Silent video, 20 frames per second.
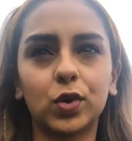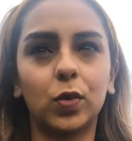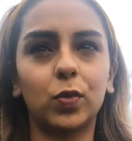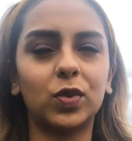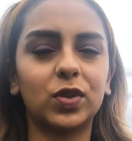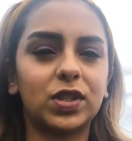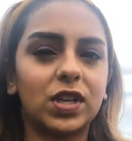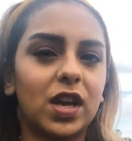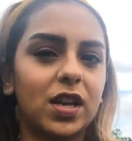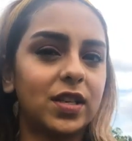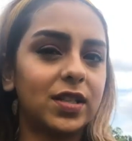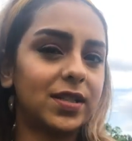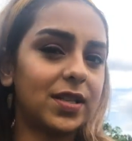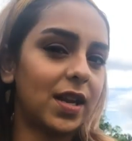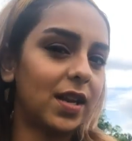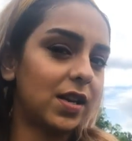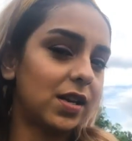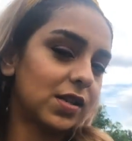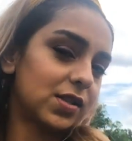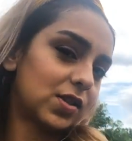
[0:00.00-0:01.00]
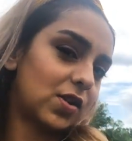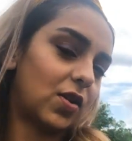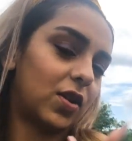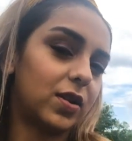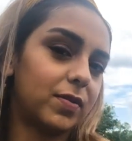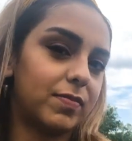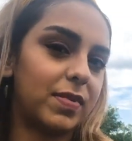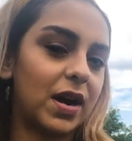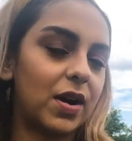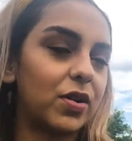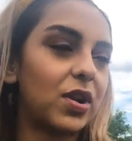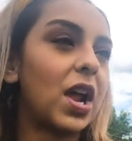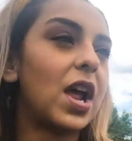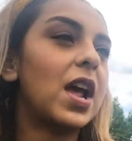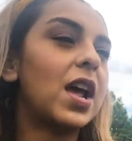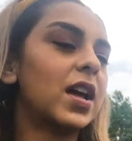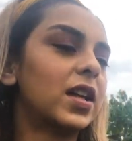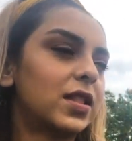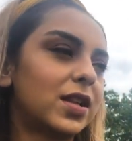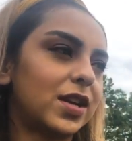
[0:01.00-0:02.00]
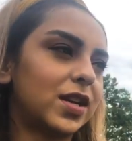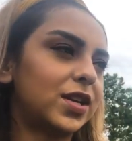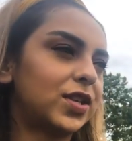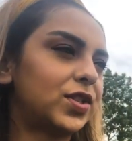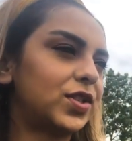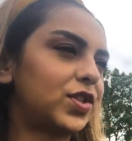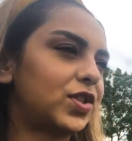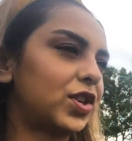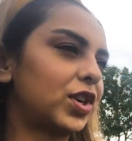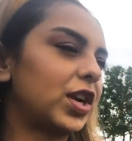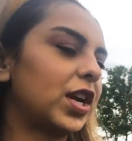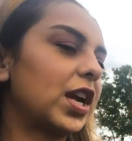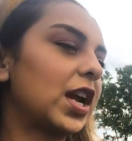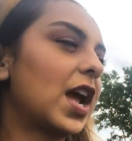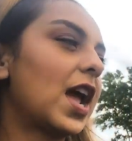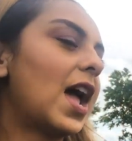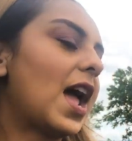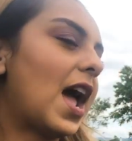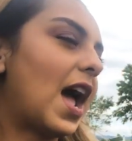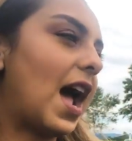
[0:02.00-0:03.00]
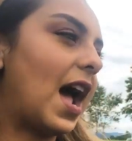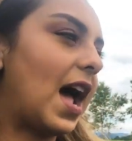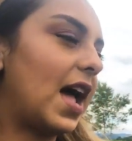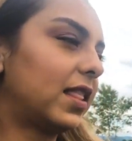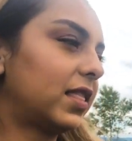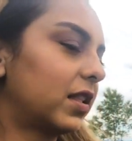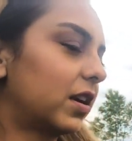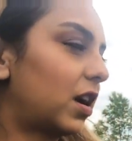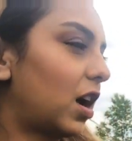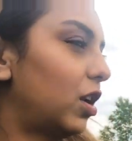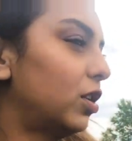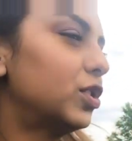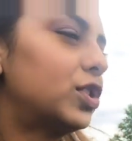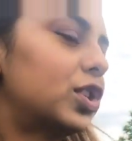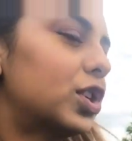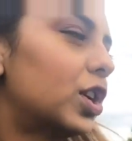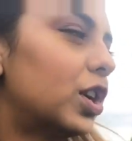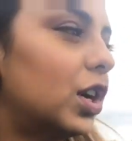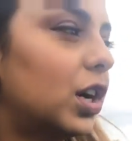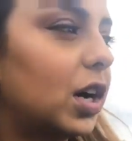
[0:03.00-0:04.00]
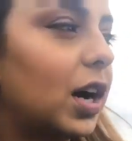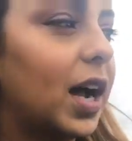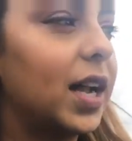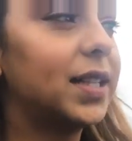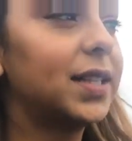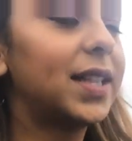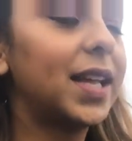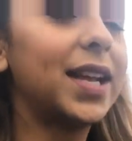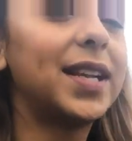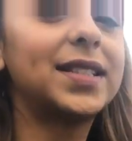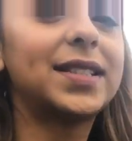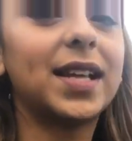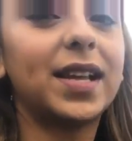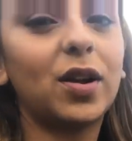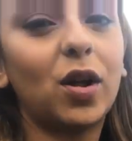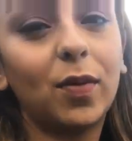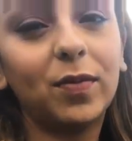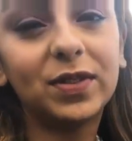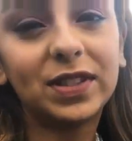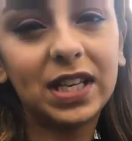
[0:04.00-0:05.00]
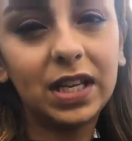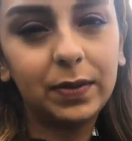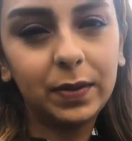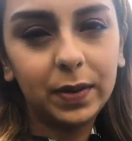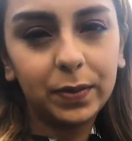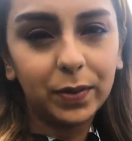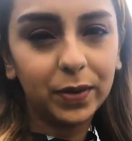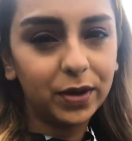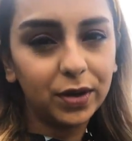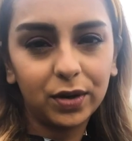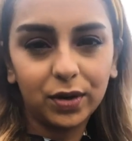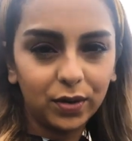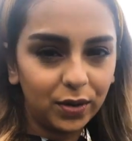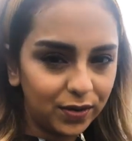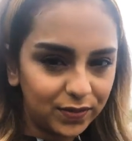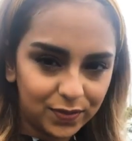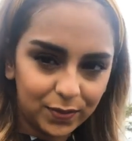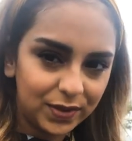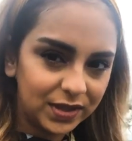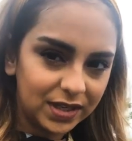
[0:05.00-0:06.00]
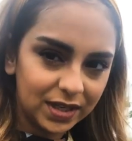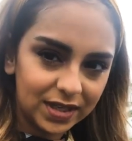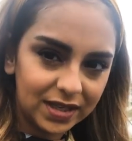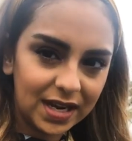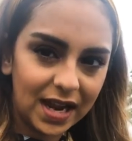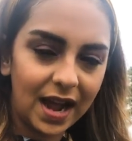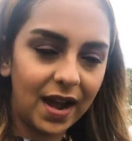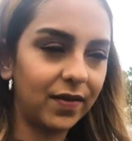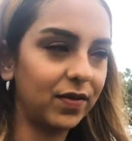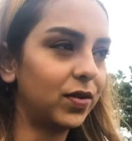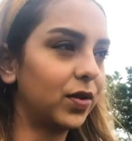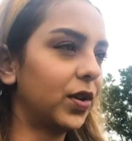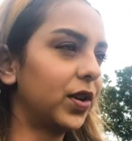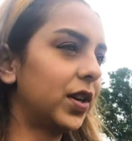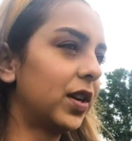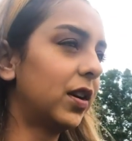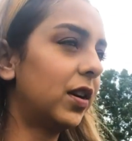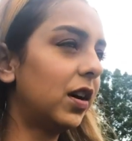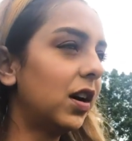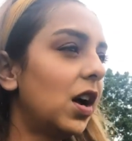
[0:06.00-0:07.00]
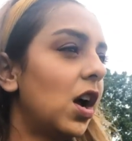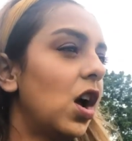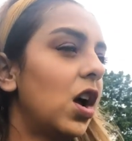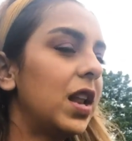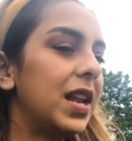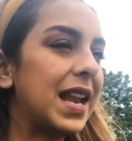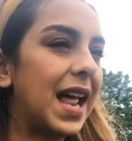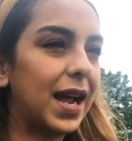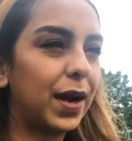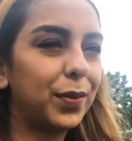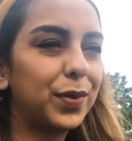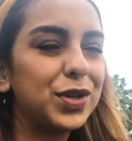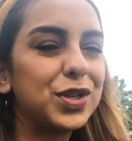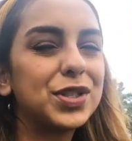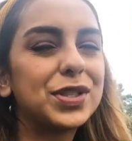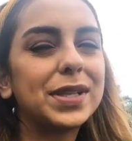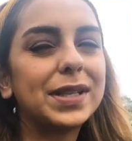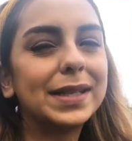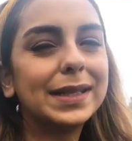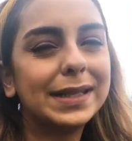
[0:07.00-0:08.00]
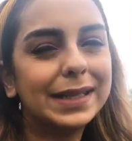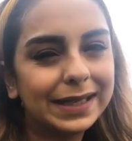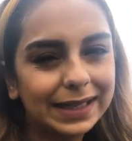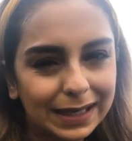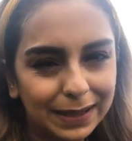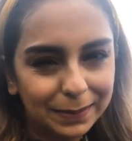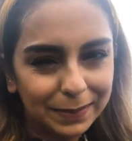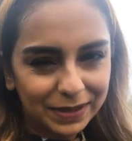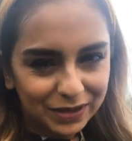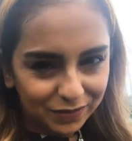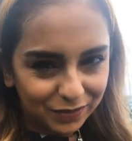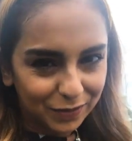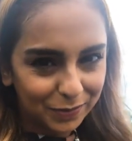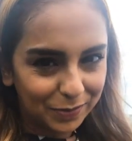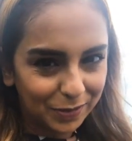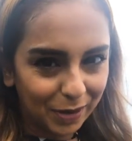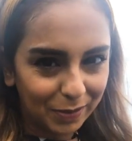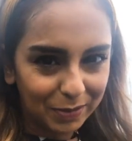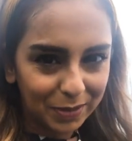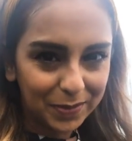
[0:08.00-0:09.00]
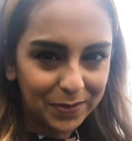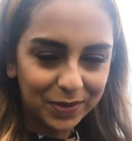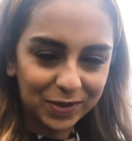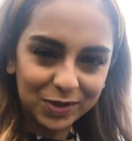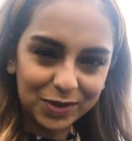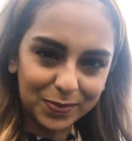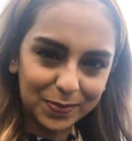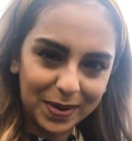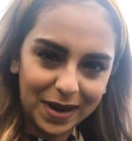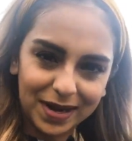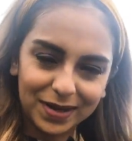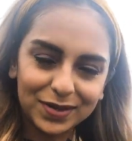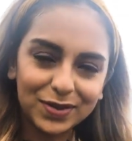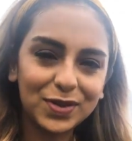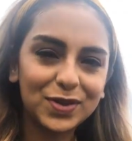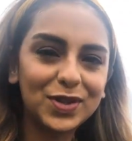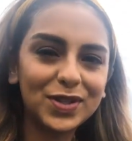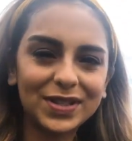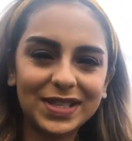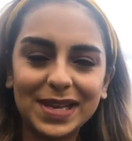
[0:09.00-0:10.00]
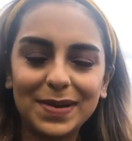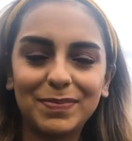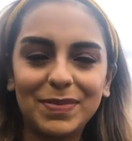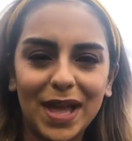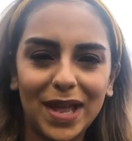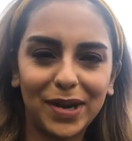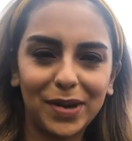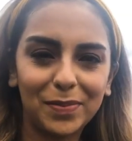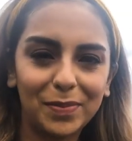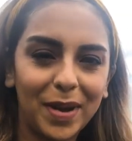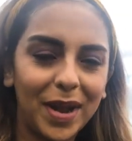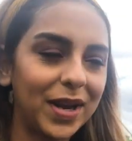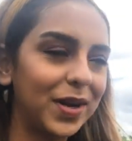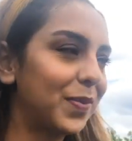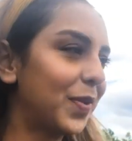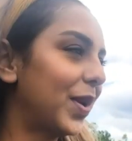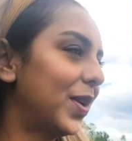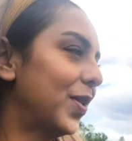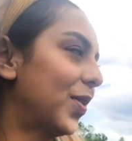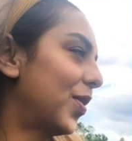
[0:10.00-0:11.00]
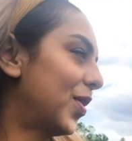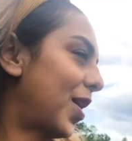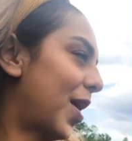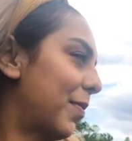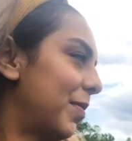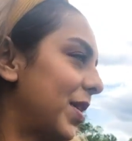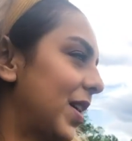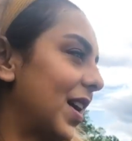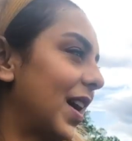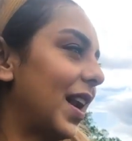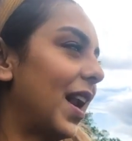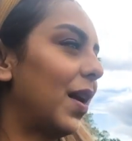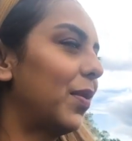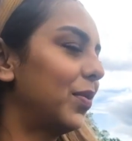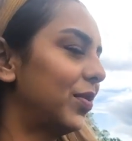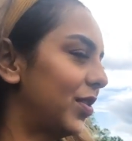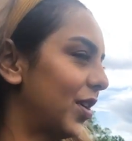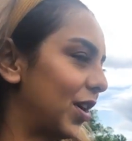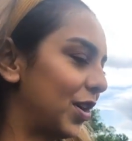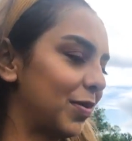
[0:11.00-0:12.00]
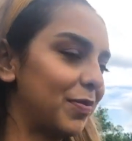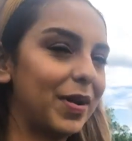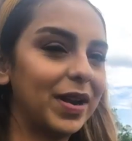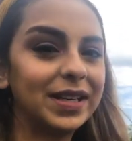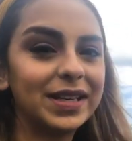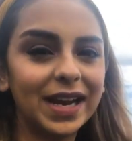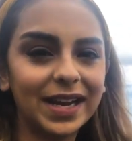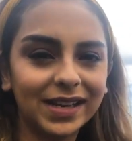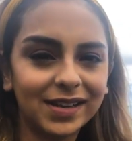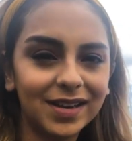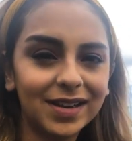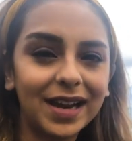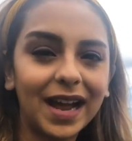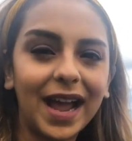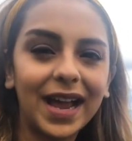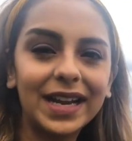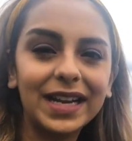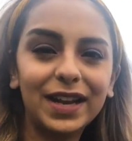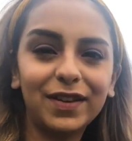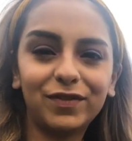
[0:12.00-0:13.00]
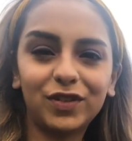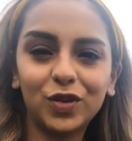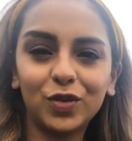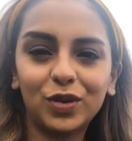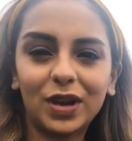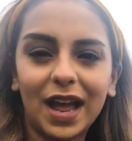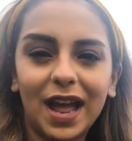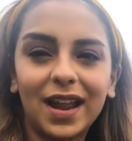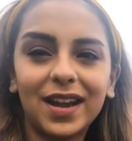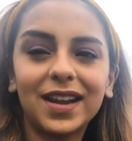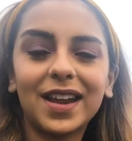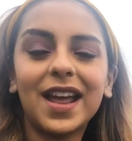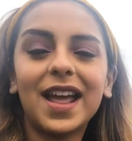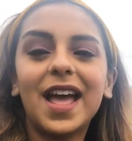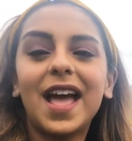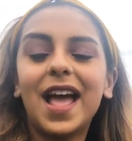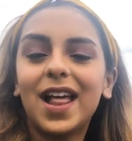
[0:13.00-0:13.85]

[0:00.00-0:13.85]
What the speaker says: Tomo San is telling us all about the history and the culture and things that obviously we wouldn't know if we didn't have her here. Language is a little bit of a problem in Japan, so just keep that in mind when you're coming, and I would recommend getting a guide if you can.